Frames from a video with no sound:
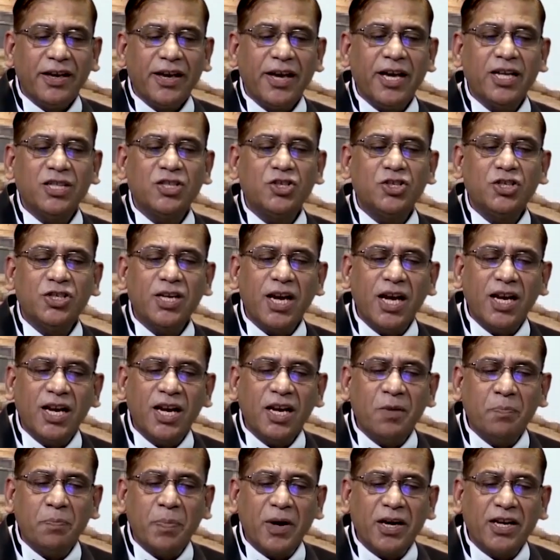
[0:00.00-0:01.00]
and shall
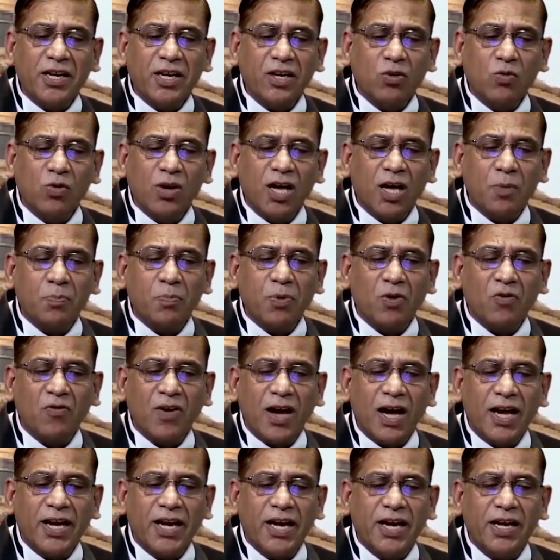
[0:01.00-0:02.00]
in particular
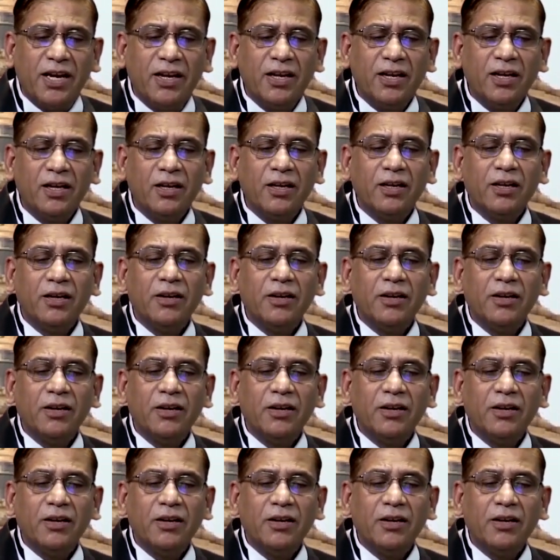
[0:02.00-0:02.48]
provide